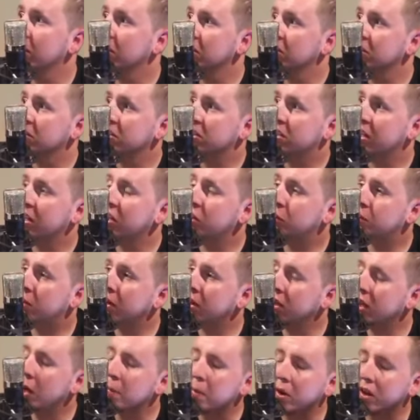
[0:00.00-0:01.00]
I didn't know
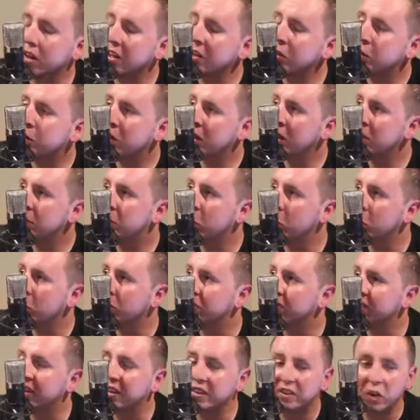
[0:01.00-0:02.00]
that till today. I'll be
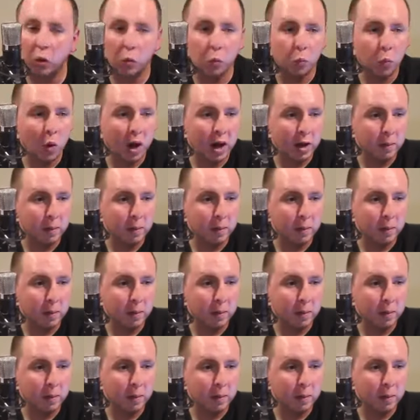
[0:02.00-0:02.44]
honest, I didn't know that.